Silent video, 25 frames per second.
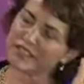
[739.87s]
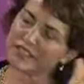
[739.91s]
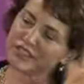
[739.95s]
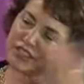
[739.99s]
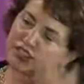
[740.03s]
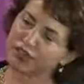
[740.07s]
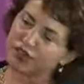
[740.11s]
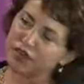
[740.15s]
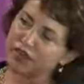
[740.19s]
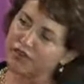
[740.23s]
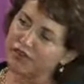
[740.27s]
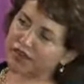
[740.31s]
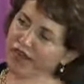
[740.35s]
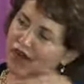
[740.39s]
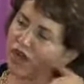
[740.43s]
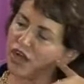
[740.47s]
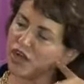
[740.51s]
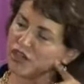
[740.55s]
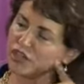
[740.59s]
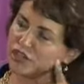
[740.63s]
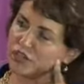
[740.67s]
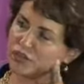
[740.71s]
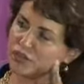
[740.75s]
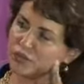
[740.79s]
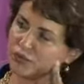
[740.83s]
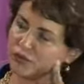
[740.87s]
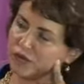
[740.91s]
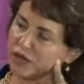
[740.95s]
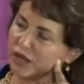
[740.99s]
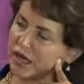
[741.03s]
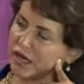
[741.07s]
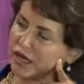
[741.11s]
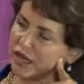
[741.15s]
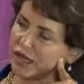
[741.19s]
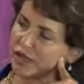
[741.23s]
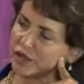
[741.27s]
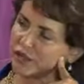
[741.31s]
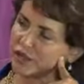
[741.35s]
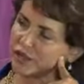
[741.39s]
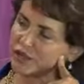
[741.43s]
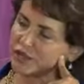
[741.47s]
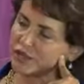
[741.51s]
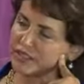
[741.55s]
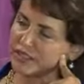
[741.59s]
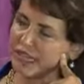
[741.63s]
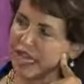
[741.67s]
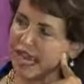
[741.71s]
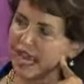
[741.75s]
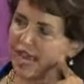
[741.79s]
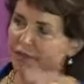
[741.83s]
and so I've also used
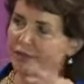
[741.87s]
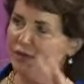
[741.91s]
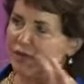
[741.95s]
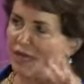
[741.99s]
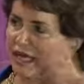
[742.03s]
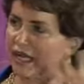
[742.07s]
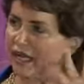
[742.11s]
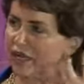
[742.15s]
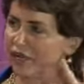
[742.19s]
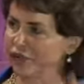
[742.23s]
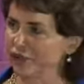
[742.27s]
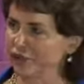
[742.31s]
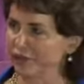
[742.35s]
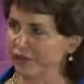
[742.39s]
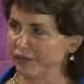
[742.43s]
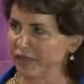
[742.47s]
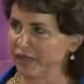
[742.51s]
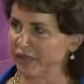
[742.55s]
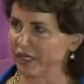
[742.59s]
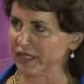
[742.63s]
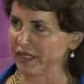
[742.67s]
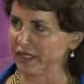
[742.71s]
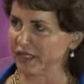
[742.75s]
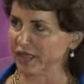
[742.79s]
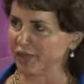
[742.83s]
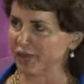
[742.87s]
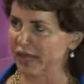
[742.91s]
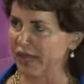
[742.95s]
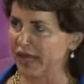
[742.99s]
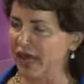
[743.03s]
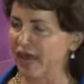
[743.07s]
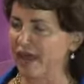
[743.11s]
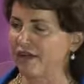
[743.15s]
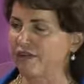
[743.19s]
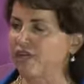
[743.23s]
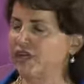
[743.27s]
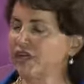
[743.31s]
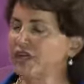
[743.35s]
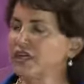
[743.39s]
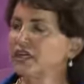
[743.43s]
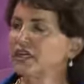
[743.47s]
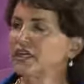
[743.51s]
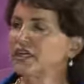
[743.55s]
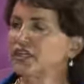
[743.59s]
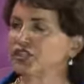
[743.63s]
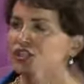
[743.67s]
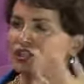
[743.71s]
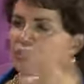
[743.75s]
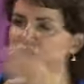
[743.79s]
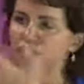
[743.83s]
the IPL treatment that we had
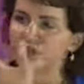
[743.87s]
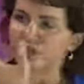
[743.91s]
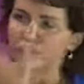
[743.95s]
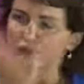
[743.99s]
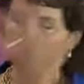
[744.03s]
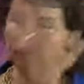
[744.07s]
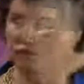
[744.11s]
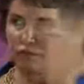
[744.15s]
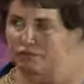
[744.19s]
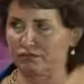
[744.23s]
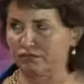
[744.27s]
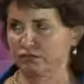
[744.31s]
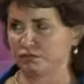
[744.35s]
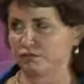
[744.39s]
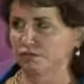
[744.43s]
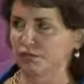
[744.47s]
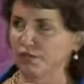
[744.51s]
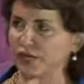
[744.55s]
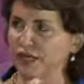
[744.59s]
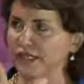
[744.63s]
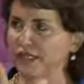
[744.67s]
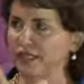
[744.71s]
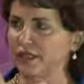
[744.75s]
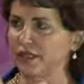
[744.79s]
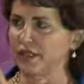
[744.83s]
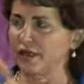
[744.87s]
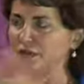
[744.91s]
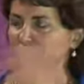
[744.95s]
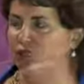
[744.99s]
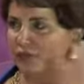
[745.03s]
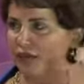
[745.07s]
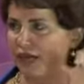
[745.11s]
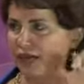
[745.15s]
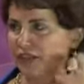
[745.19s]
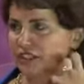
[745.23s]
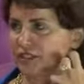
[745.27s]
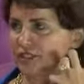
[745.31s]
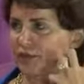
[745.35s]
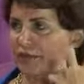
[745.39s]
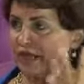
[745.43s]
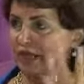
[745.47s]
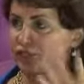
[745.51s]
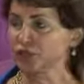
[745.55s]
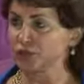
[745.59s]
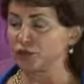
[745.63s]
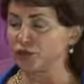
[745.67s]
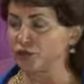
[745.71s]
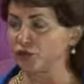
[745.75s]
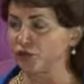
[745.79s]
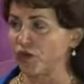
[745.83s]
to bring the brown
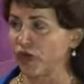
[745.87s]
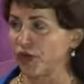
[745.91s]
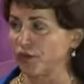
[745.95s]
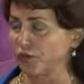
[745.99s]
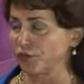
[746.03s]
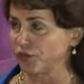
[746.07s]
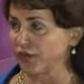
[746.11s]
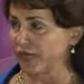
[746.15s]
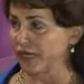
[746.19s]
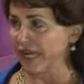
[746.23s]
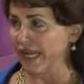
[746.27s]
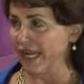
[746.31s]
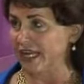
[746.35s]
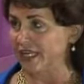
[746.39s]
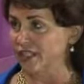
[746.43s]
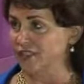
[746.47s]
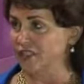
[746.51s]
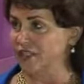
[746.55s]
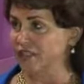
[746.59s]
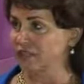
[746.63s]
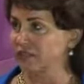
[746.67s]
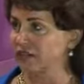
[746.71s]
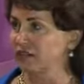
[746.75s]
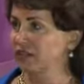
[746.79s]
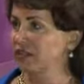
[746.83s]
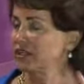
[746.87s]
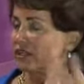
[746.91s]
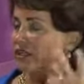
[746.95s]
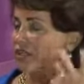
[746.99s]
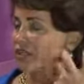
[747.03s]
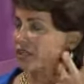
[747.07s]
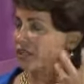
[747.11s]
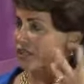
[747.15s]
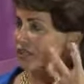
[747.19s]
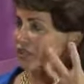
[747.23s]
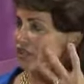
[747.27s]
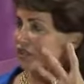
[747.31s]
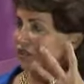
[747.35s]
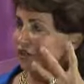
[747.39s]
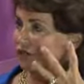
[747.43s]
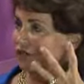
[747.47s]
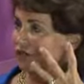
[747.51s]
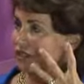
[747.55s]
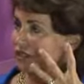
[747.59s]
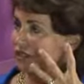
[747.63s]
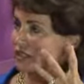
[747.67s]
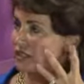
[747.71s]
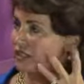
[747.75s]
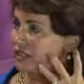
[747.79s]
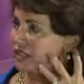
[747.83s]
spots, which are all pre-cancer, to the
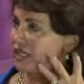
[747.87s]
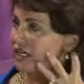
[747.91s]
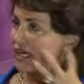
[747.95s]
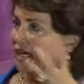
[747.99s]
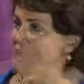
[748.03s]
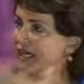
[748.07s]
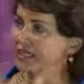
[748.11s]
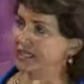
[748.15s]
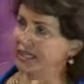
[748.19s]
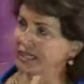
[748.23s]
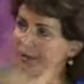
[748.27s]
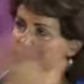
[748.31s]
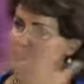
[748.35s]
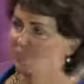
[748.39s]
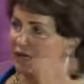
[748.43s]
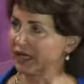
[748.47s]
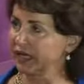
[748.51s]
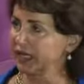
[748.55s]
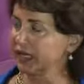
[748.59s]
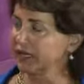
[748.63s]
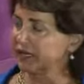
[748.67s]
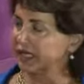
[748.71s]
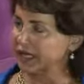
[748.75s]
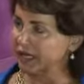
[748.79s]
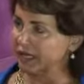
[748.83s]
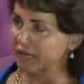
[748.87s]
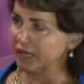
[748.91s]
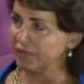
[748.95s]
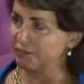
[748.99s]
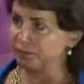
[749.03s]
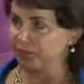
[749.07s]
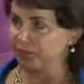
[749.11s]
surface, and then it